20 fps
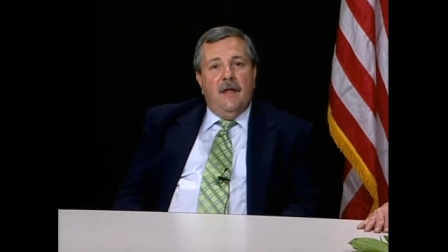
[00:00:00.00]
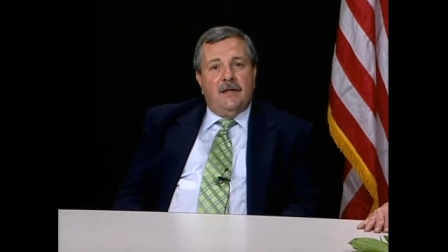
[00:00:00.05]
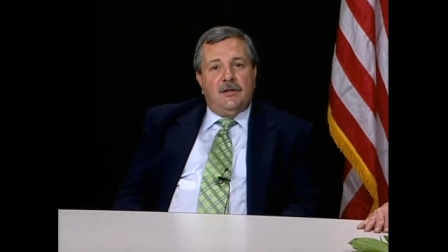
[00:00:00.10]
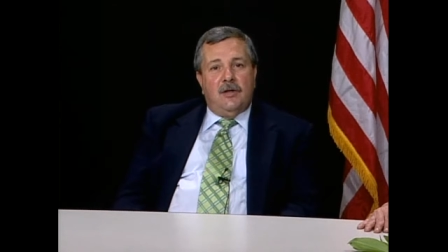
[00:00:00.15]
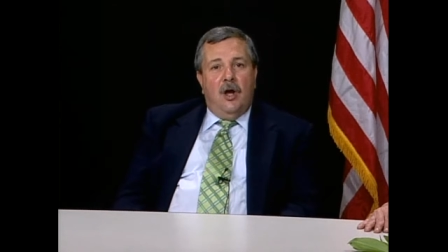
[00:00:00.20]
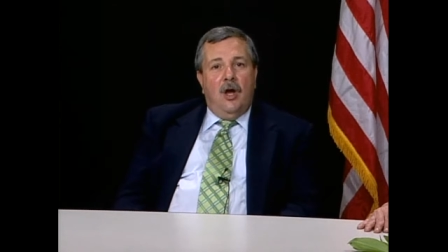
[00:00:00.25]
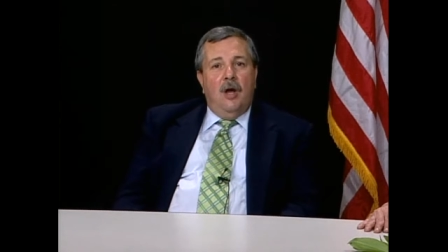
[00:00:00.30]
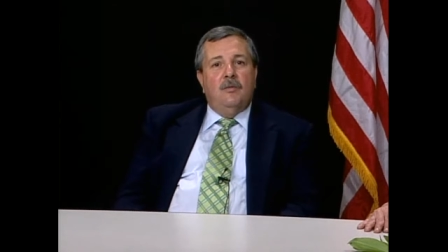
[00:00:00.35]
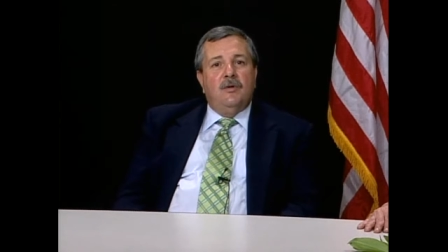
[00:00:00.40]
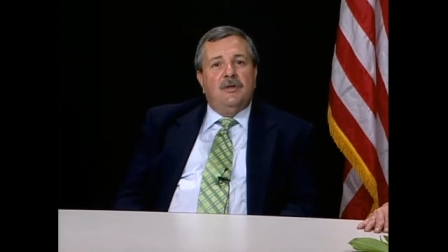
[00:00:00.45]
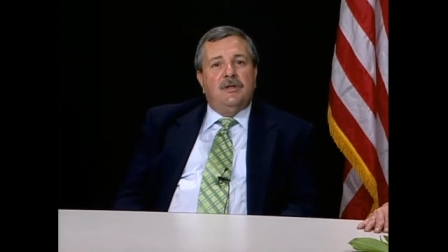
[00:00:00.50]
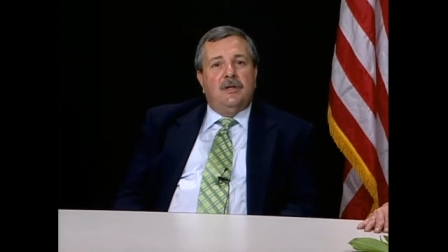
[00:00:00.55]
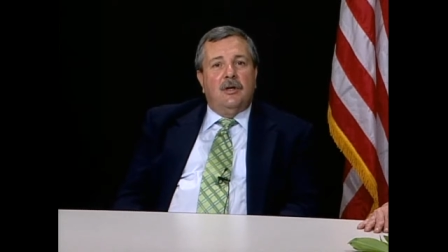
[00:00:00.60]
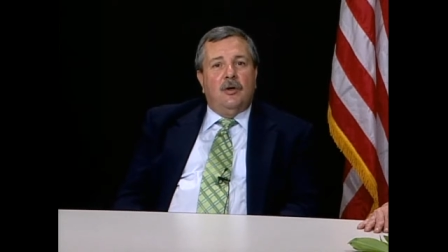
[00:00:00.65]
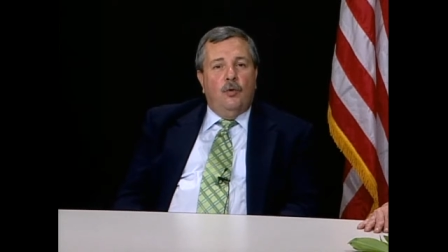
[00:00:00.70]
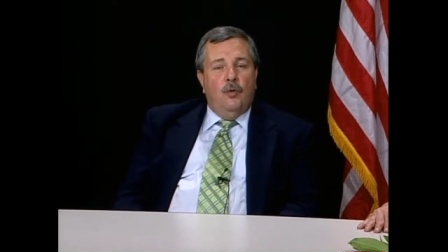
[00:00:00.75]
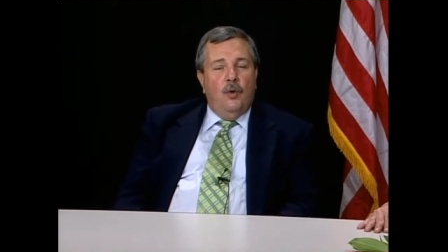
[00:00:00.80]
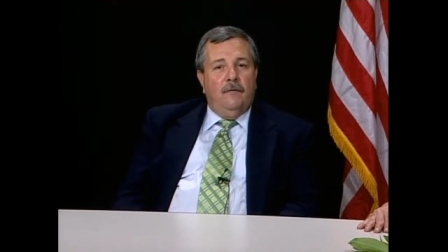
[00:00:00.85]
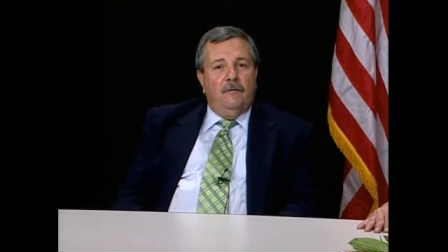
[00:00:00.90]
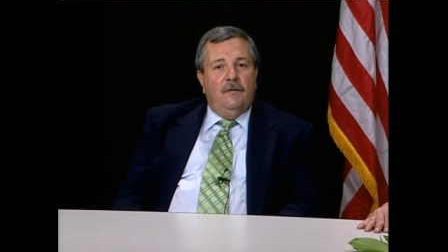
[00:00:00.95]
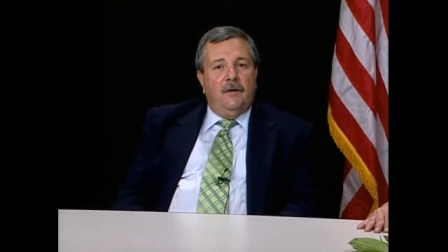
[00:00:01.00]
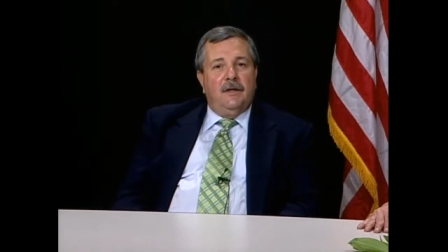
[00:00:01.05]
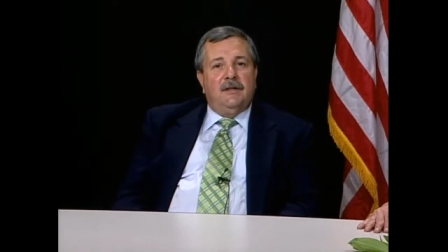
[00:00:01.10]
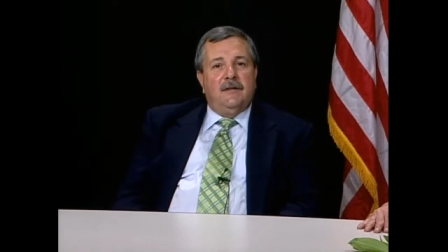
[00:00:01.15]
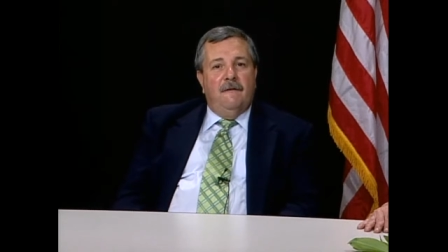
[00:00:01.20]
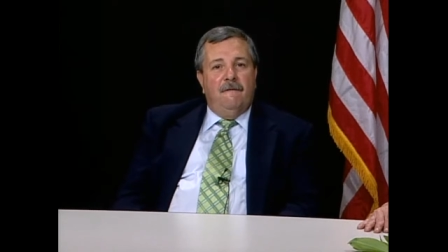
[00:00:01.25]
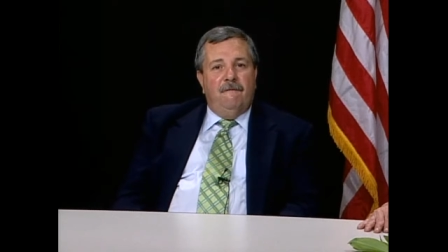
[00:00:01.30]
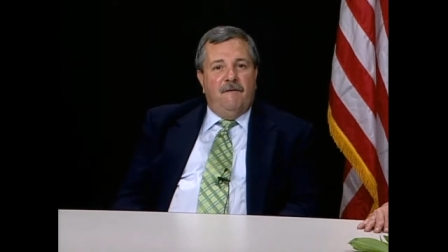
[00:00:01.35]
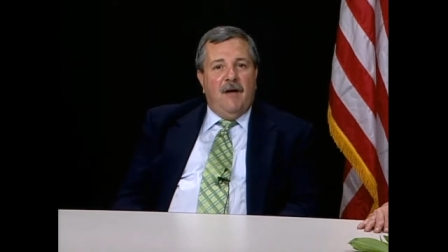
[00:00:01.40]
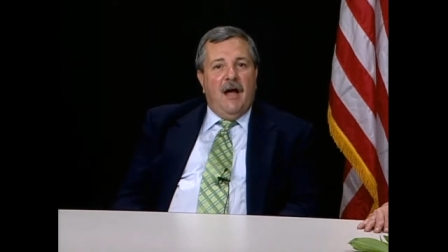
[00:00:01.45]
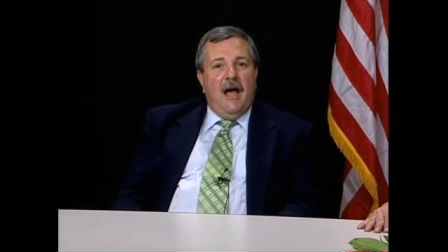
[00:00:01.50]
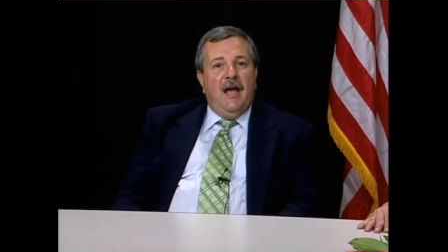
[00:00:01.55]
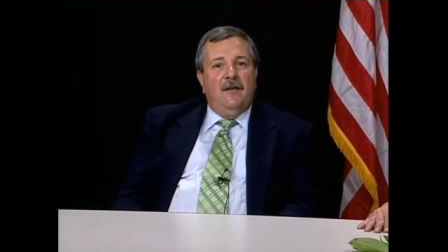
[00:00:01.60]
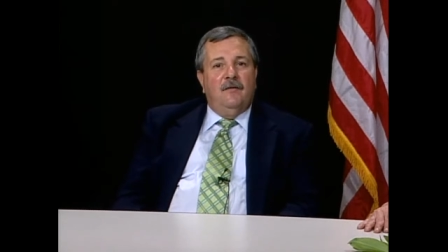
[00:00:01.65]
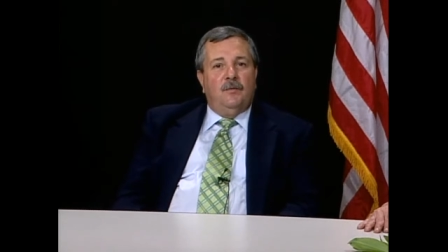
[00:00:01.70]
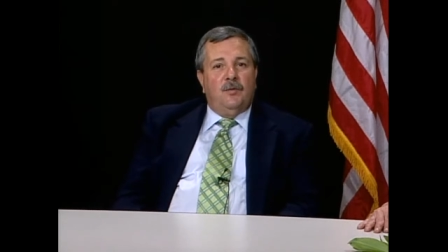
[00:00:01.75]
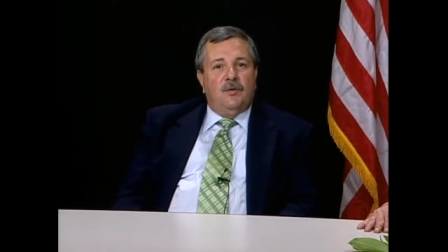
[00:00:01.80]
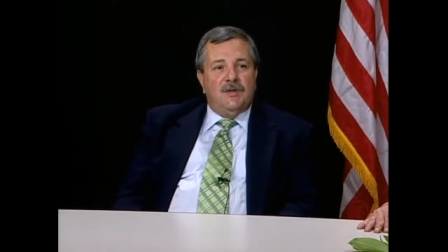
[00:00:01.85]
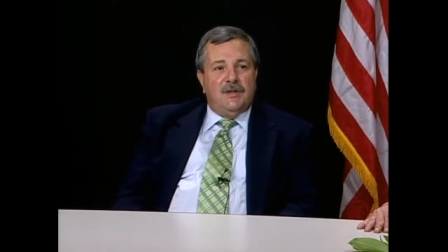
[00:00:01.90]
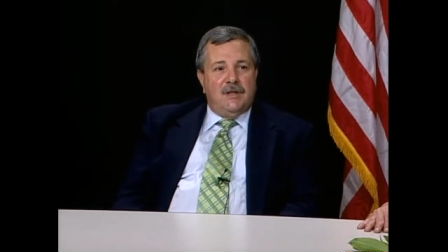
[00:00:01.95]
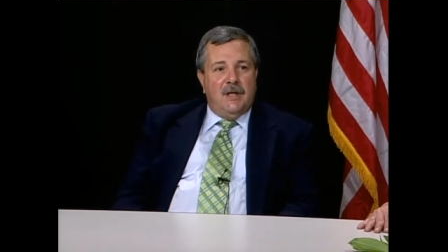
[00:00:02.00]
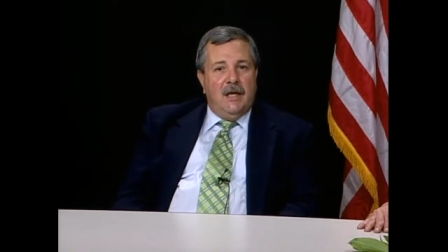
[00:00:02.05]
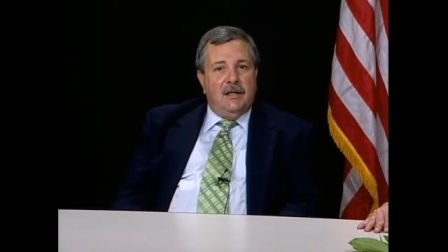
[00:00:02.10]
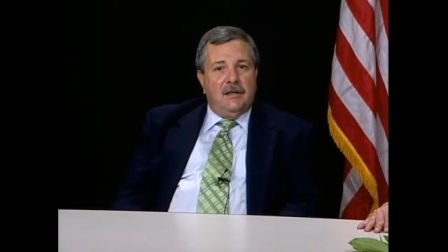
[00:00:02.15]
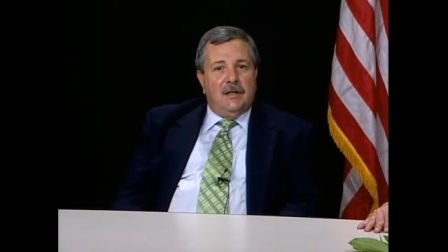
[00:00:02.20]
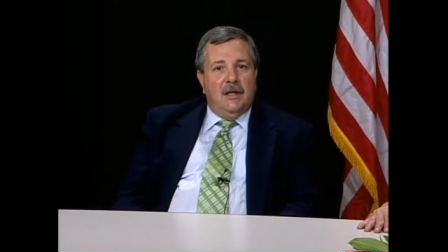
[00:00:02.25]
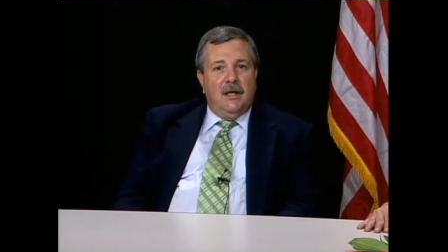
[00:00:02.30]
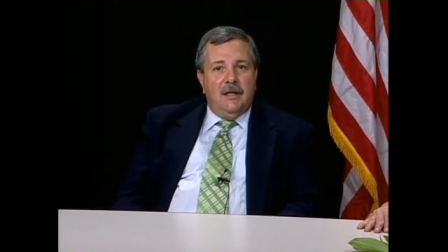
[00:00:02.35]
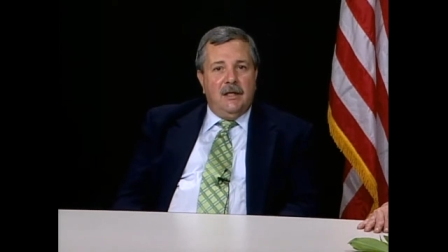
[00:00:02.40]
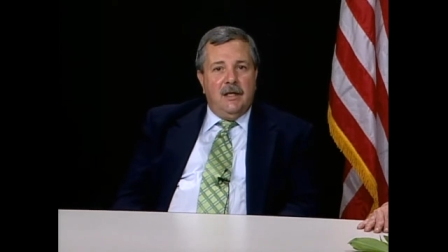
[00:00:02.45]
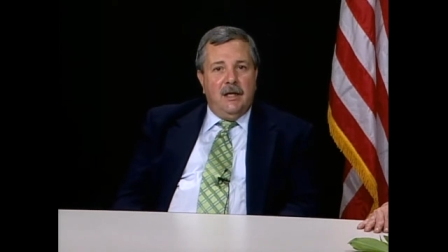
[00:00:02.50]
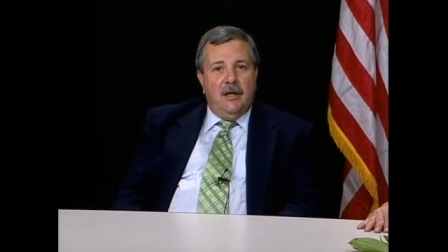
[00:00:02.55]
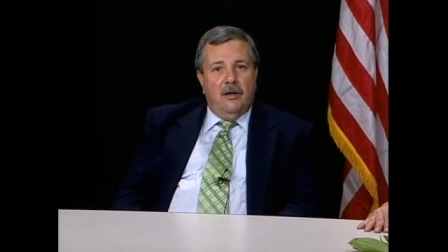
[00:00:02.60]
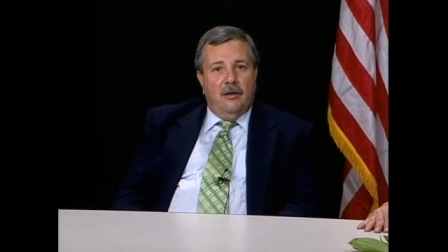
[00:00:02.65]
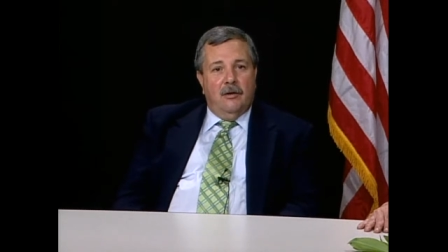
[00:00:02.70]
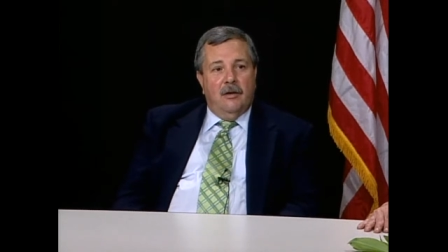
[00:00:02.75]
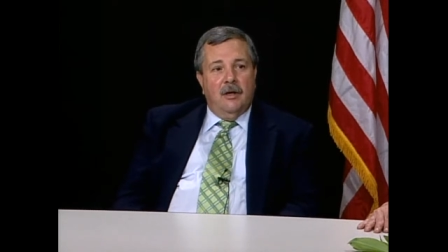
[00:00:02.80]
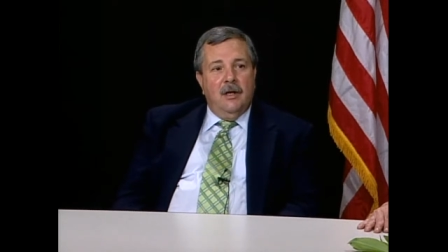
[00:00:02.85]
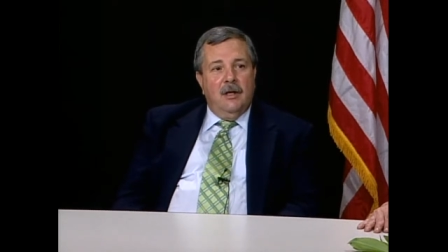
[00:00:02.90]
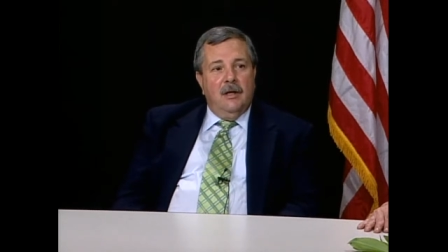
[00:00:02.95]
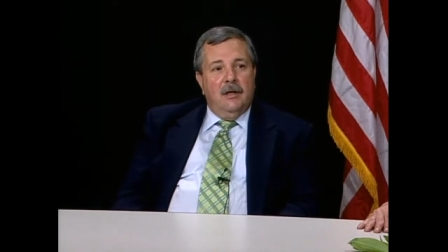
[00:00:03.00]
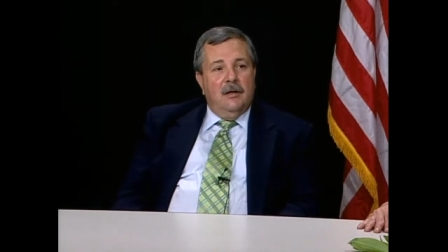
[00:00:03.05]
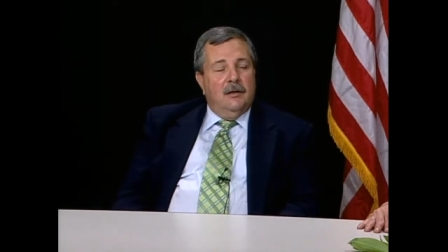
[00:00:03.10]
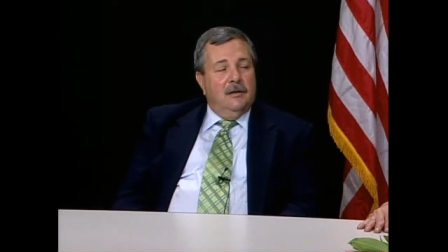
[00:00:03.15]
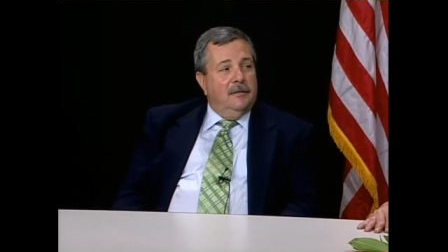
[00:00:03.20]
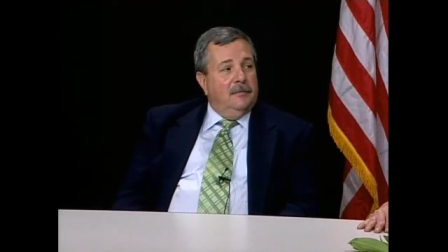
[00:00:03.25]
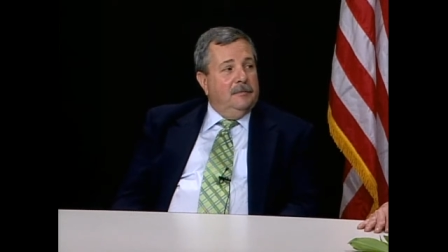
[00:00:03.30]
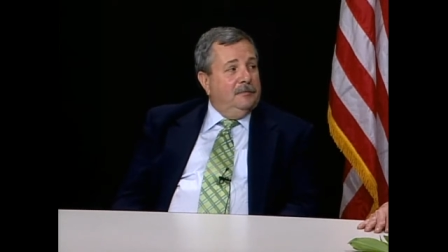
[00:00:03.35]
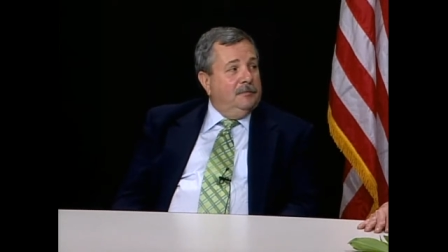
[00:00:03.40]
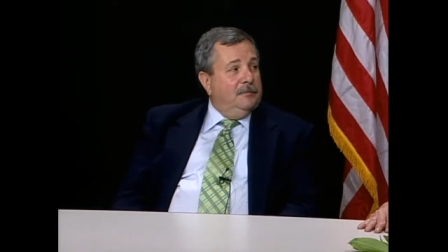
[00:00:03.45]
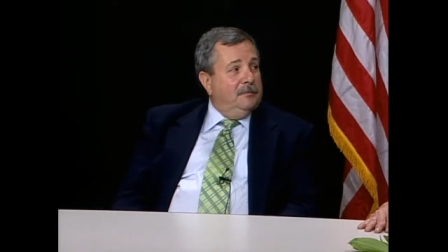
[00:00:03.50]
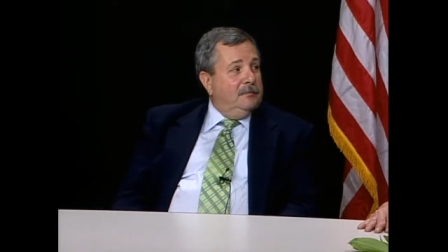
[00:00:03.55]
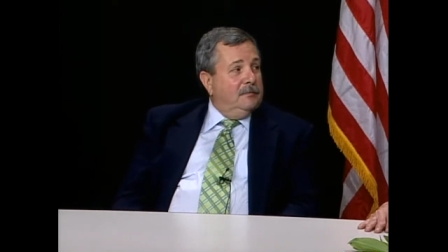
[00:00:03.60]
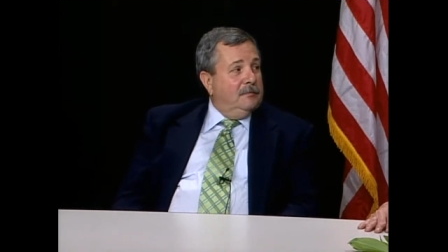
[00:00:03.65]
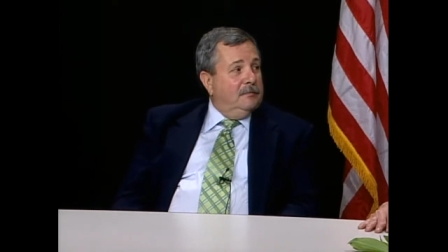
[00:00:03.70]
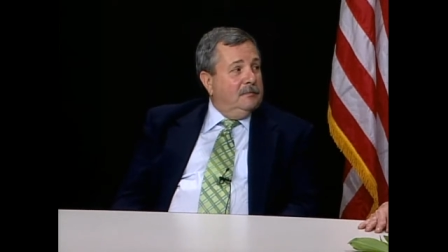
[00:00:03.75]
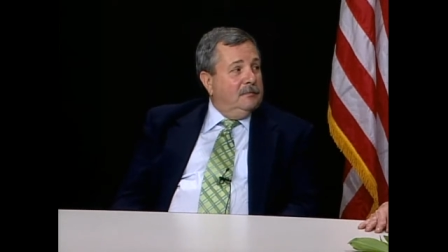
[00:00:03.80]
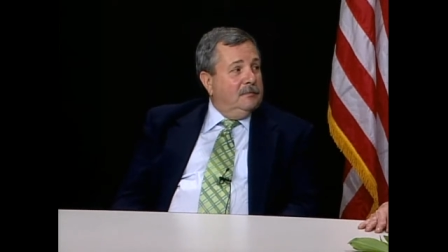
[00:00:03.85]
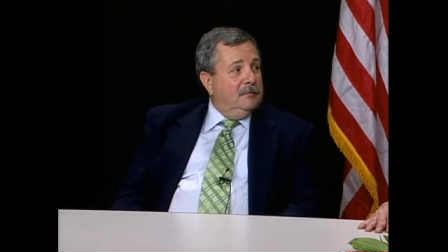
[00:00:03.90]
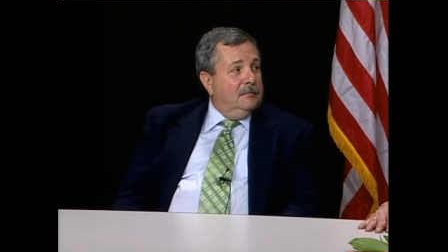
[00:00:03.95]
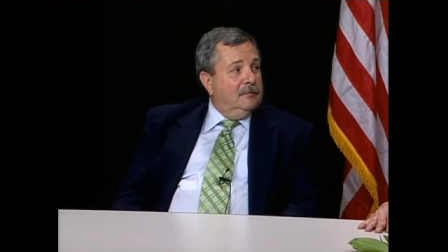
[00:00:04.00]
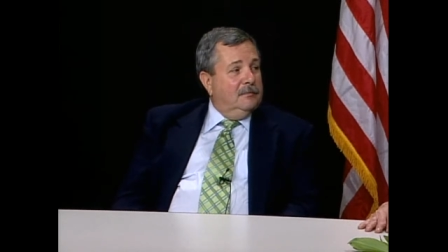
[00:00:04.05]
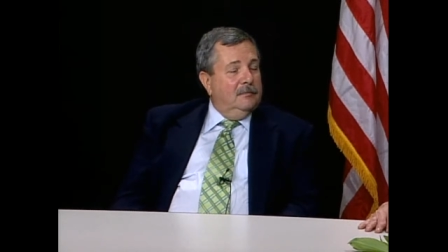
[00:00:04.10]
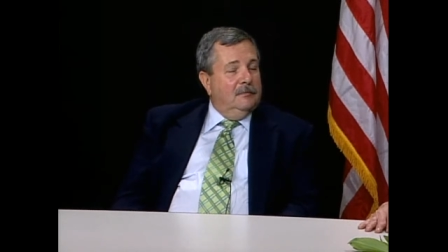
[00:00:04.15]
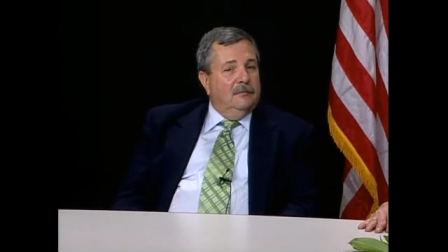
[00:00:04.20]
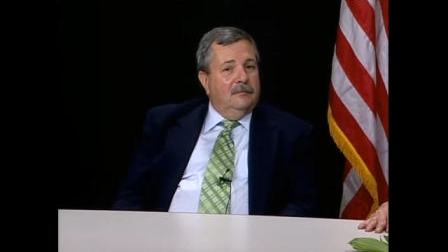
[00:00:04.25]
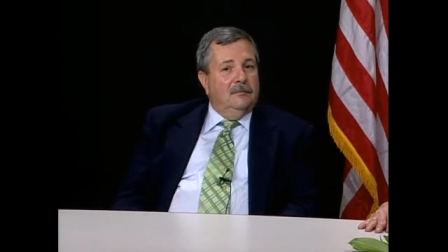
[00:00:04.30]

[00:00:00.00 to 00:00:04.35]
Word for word: That's almost equivalent to 5% a year. And uh, that's a fraction of what